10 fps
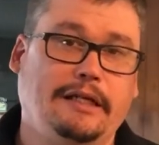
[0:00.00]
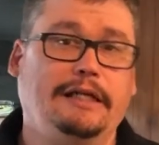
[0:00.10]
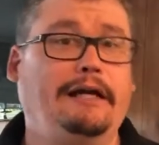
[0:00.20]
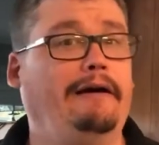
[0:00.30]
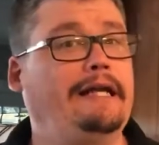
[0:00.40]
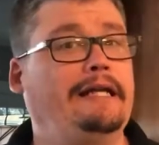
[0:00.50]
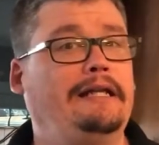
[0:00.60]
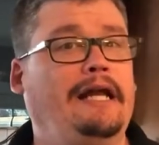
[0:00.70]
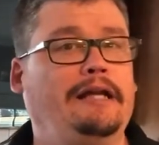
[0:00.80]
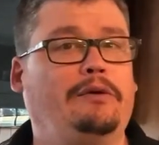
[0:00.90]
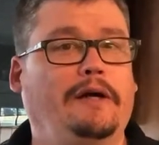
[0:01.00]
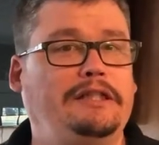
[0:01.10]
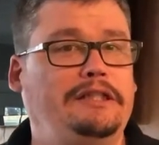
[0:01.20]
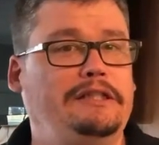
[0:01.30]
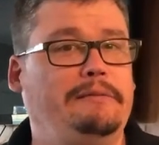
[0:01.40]
Now I get a lot of
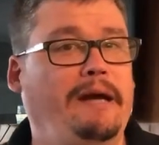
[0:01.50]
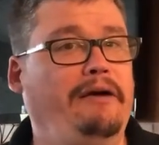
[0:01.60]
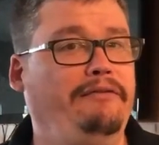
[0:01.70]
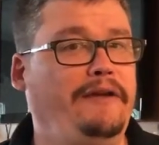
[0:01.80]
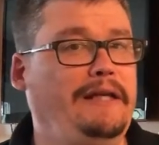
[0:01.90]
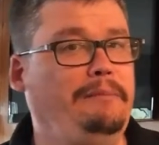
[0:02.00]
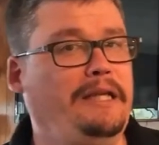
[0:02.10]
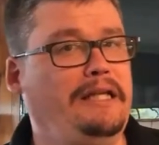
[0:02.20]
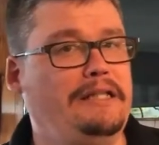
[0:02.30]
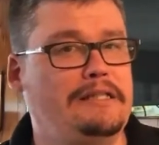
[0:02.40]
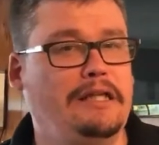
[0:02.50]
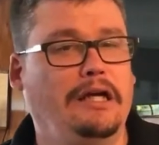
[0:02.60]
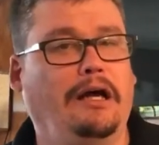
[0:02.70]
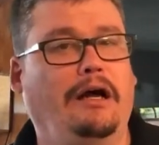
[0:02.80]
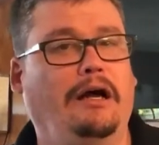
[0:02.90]
questions about feeding bees,
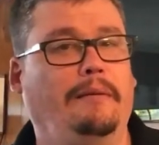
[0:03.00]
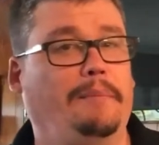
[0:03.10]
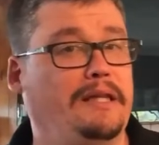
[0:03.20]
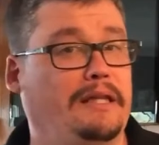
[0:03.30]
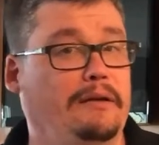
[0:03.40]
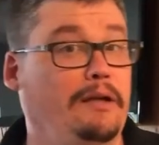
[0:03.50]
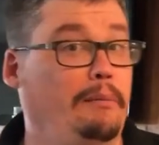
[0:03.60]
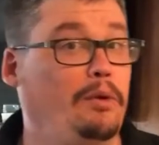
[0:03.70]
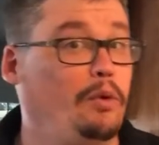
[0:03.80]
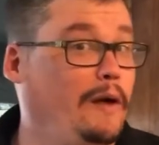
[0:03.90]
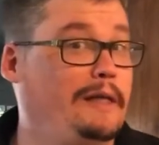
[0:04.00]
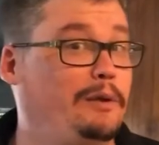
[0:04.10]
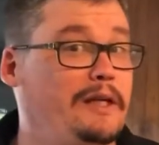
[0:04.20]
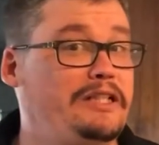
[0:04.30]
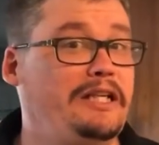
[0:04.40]
but the number one
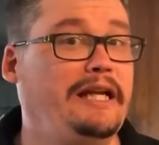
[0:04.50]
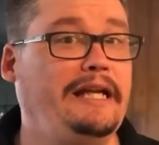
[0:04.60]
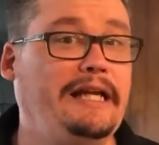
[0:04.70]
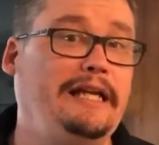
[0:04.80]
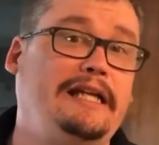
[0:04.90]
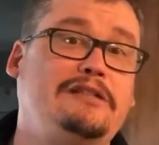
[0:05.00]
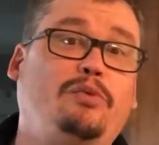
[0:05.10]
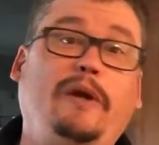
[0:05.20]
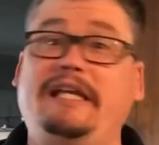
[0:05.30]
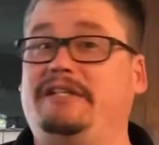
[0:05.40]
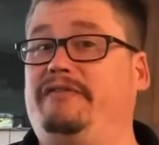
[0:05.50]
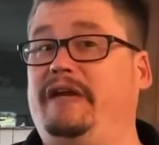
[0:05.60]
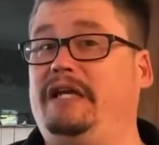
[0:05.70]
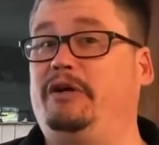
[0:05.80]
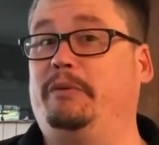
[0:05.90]
question I get is when is
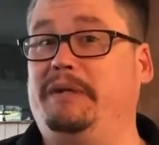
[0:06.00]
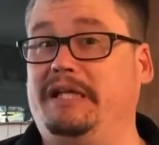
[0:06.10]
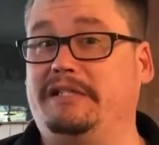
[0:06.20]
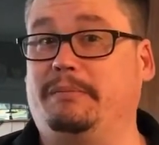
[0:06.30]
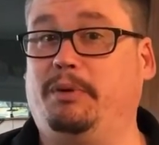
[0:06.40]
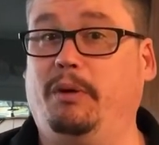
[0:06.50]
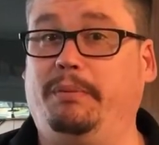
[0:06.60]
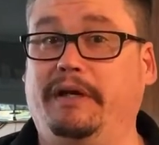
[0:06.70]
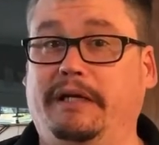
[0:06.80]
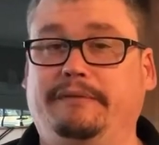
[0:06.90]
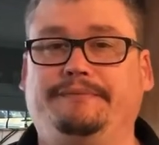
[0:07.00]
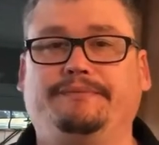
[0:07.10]
feeding your bees appropriate?